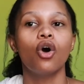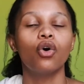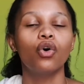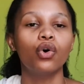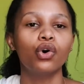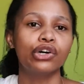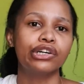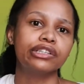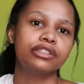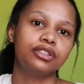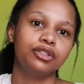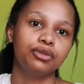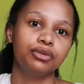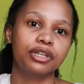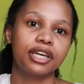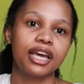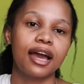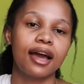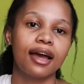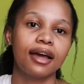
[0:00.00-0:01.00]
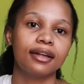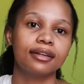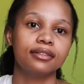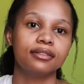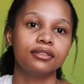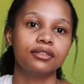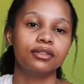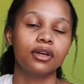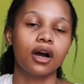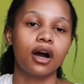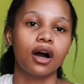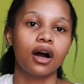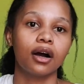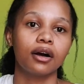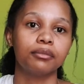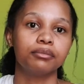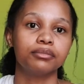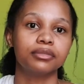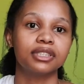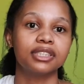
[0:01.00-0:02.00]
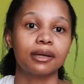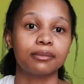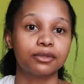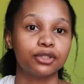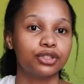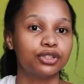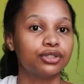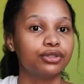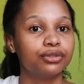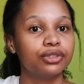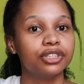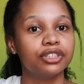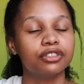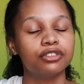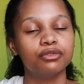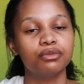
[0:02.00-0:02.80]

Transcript: or you can substitute